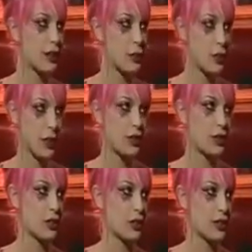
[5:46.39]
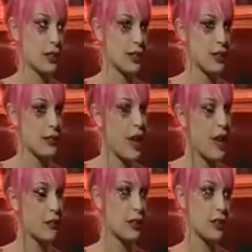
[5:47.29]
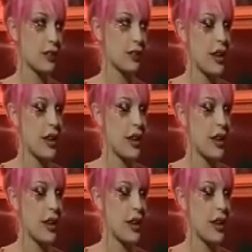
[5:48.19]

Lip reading: I'm quite sure. Like, it is everything.